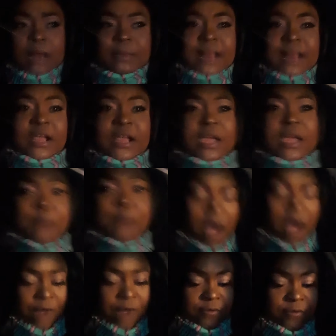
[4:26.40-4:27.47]
Like, they keep
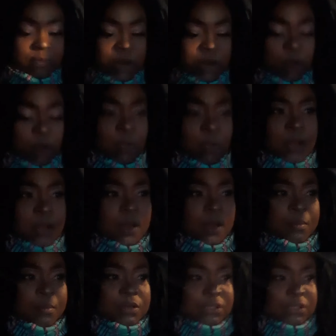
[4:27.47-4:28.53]
offering me lowball
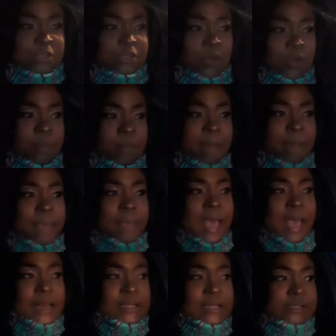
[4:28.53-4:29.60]
numbers on my
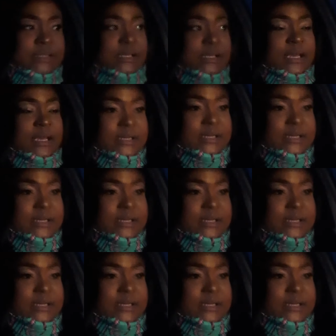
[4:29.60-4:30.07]
palettes, and it's